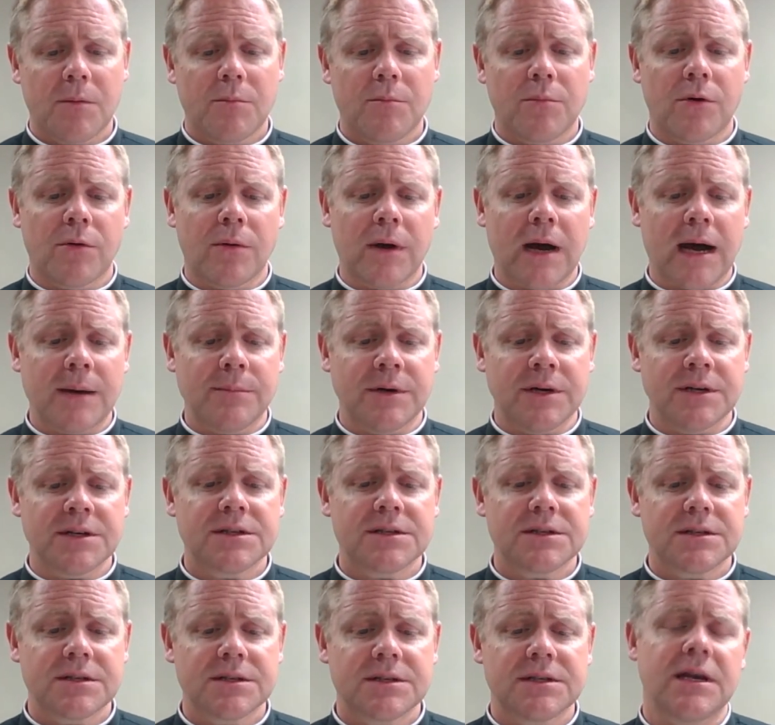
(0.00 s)

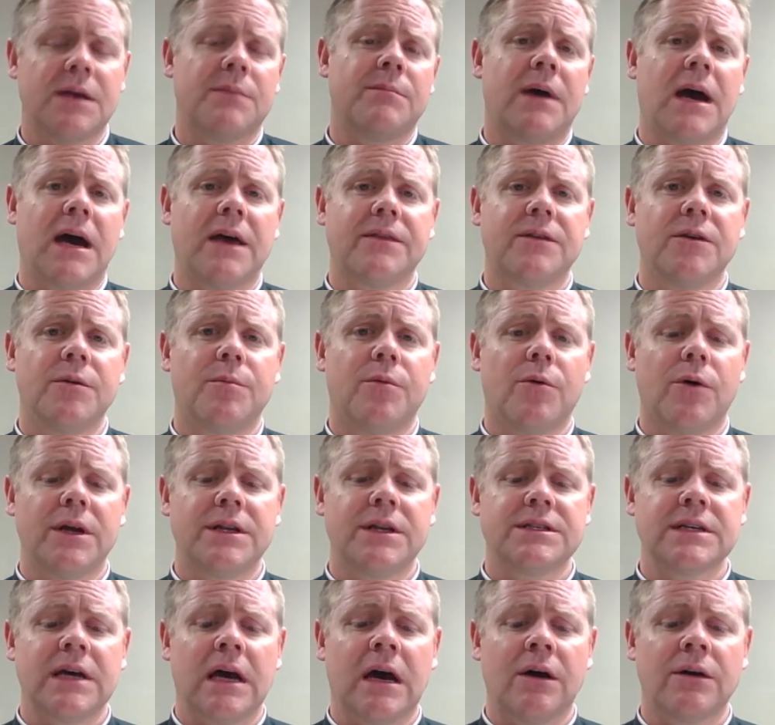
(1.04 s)
Barabbas, St. Matthew
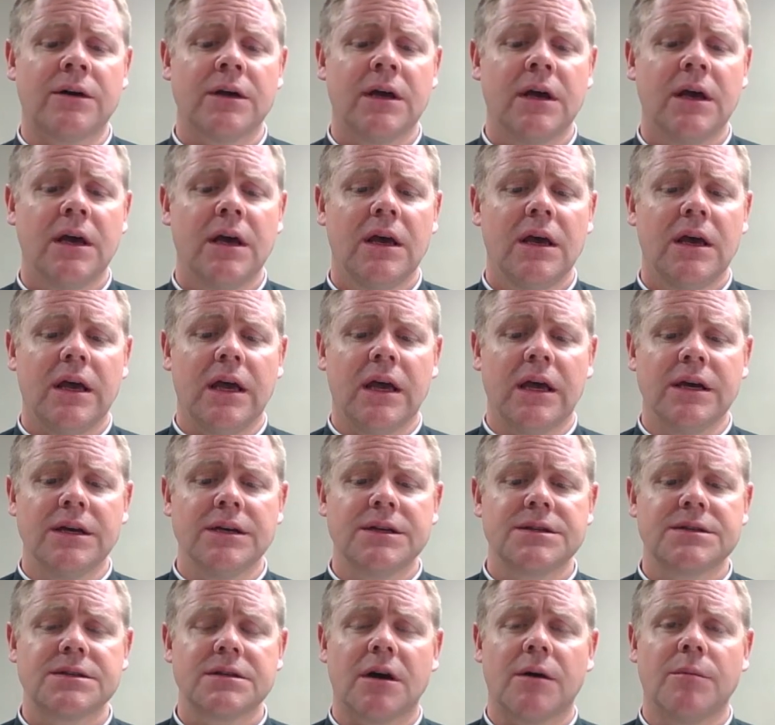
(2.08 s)
points out,
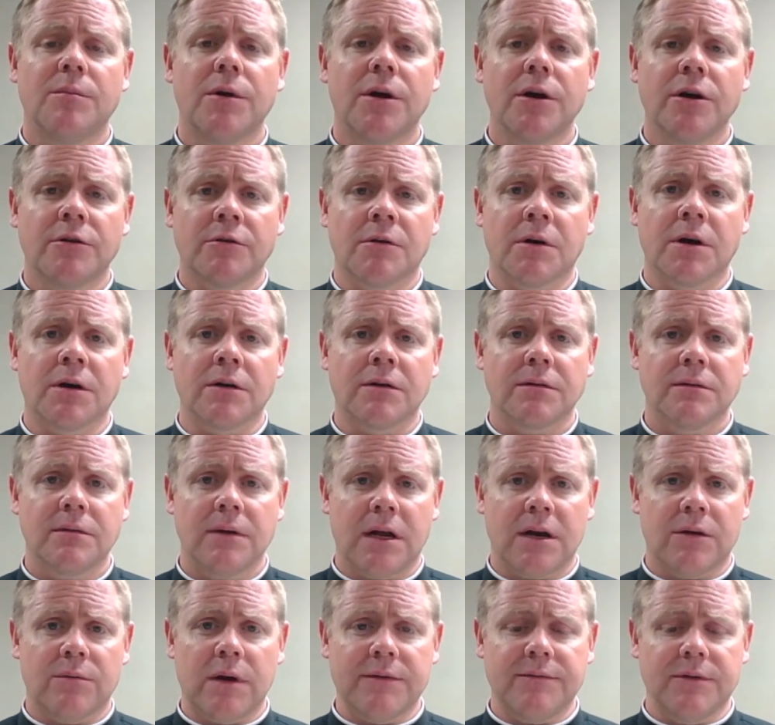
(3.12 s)
is a murderer
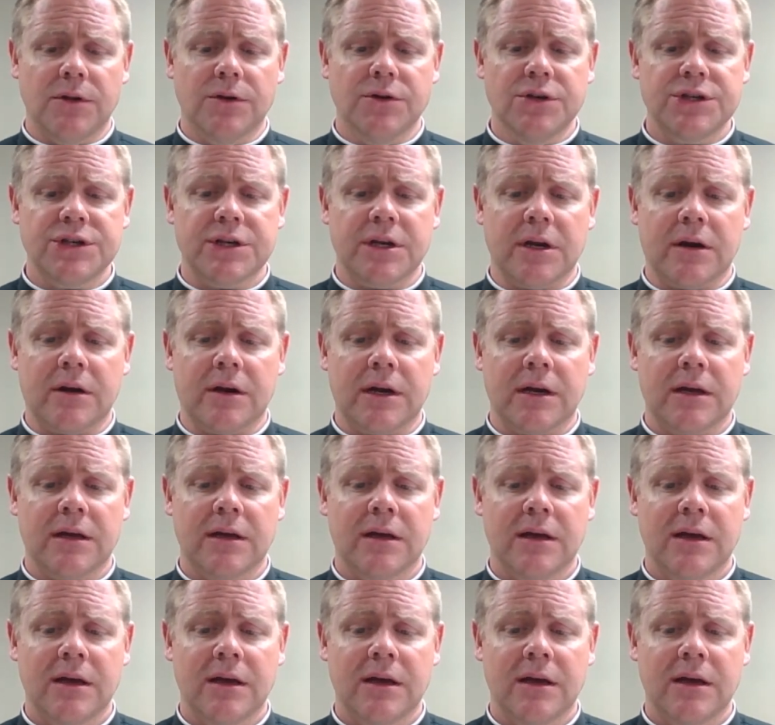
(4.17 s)
and a revolutionary.